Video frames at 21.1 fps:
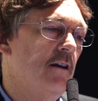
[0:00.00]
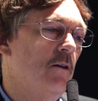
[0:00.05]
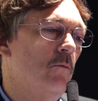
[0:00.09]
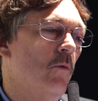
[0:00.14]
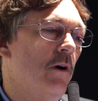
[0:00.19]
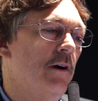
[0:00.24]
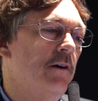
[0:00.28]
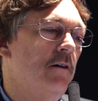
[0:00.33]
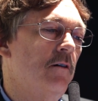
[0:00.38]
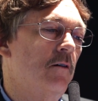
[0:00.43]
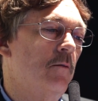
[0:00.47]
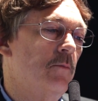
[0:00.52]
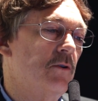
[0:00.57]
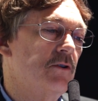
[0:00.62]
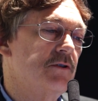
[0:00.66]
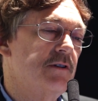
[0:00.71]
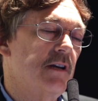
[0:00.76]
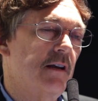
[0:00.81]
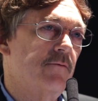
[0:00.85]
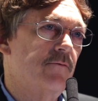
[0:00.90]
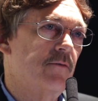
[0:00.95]
You want your
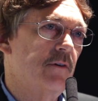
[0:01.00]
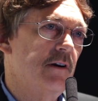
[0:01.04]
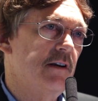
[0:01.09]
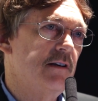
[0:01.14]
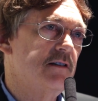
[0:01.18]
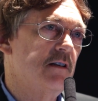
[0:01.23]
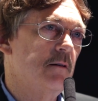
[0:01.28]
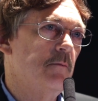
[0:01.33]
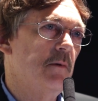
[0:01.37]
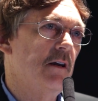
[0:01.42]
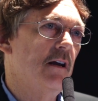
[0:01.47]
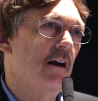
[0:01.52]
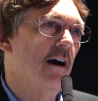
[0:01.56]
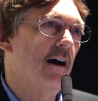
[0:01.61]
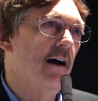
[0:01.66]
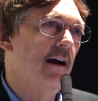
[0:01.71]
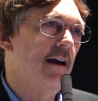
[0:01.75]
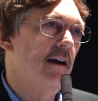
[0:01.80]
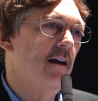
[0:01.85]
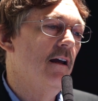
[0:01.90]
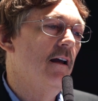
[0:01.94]
percent frees to be
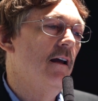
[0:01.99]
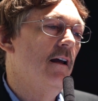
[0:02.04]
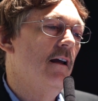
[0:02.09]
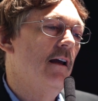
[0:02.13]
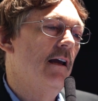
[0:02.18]
high.